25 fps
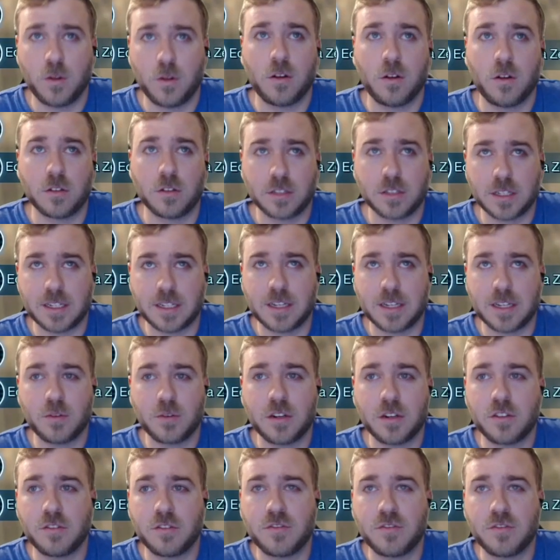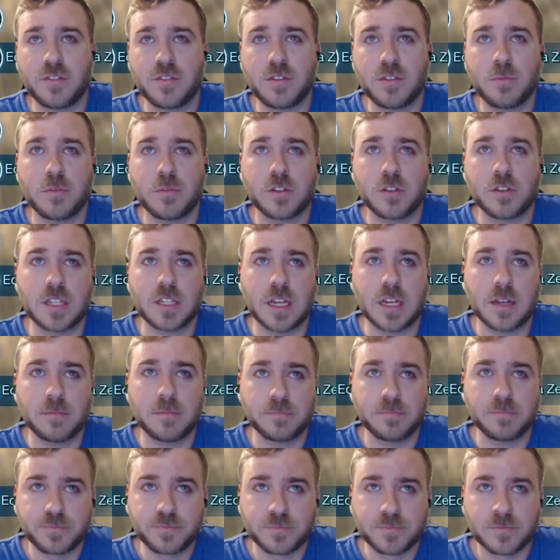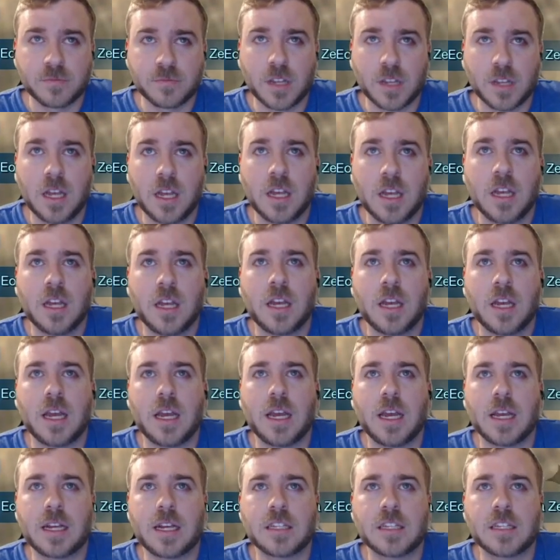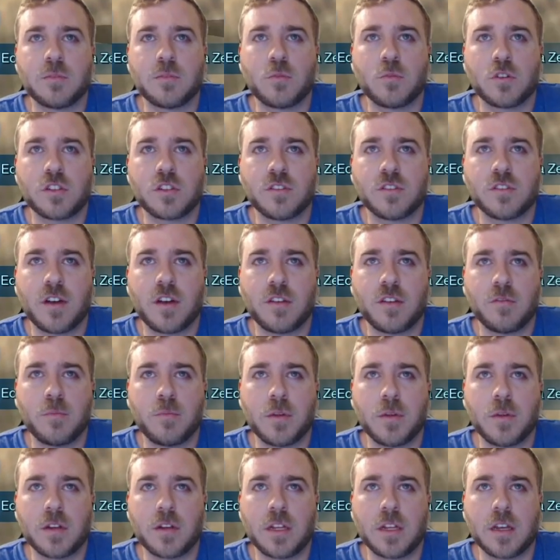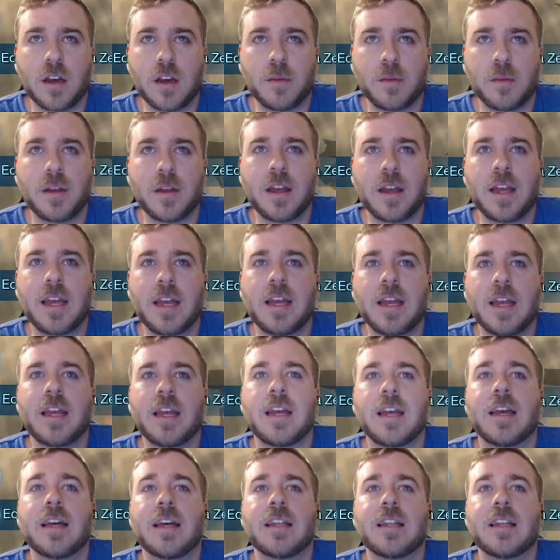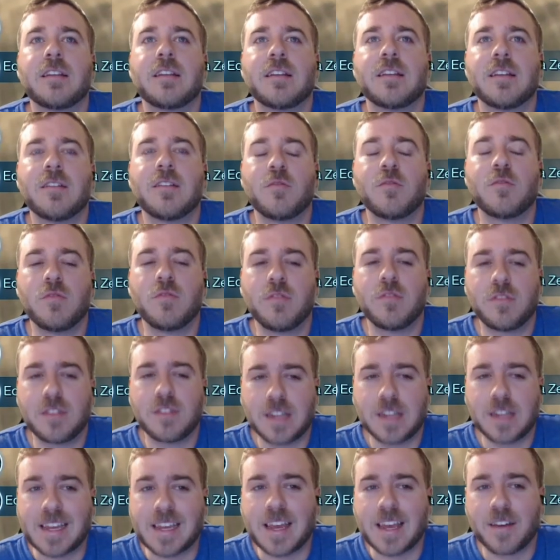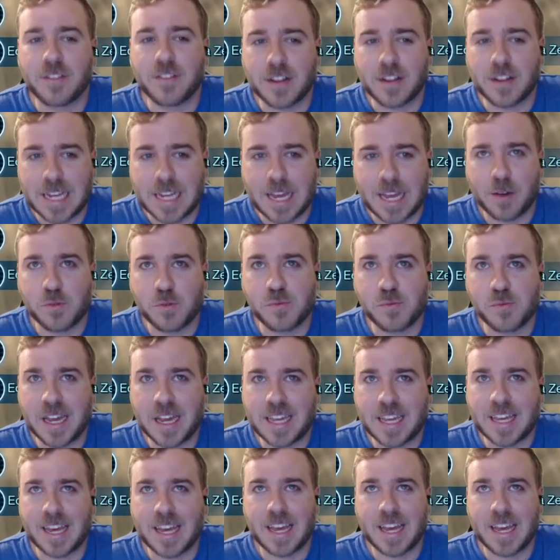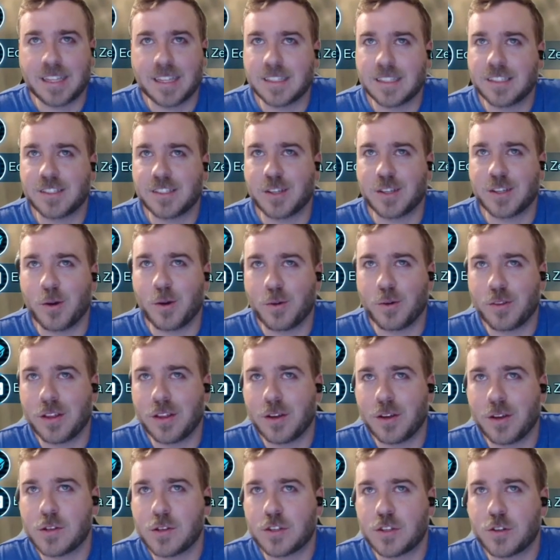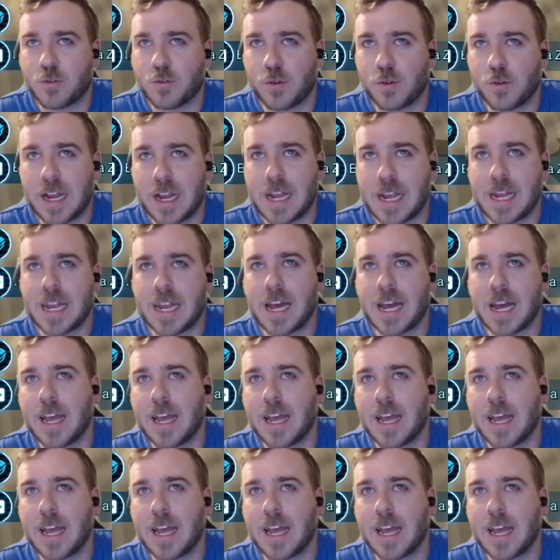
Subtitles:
ult. I didn't want to do 50%, and get some more survivability up, and take out their cat with my cat. So that was great.